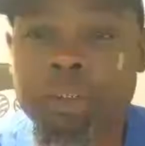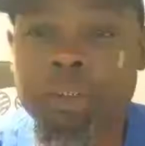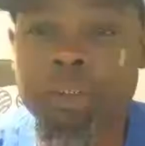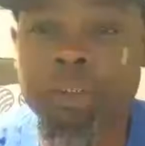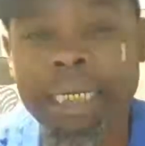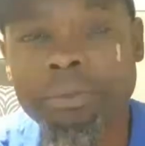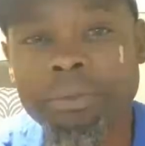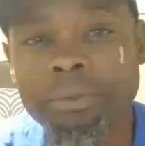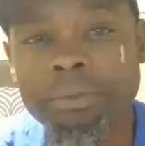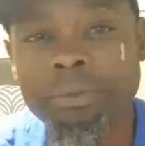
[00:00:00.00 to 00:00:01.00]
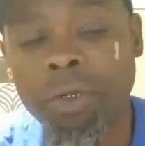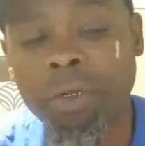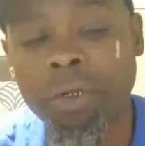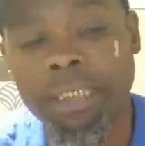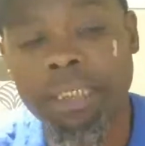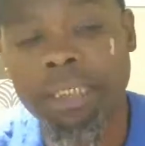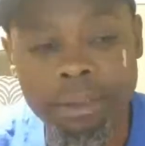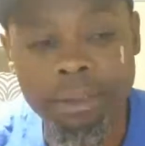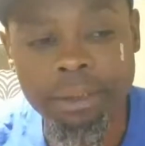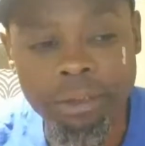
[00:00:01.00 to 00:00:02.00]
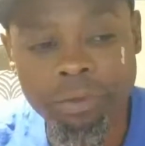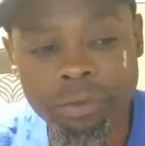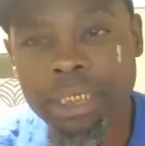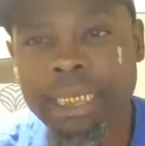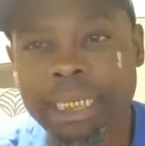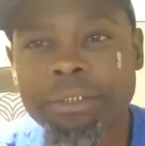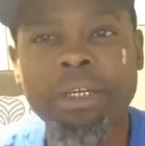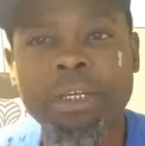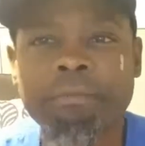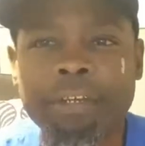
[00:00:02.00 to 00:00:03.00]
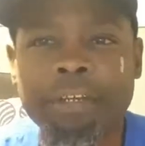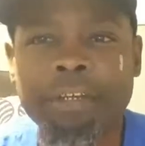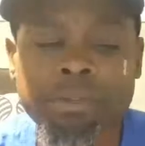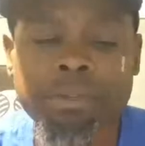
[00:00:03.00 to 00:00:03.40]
mind to. So don't think that you can't do something, family.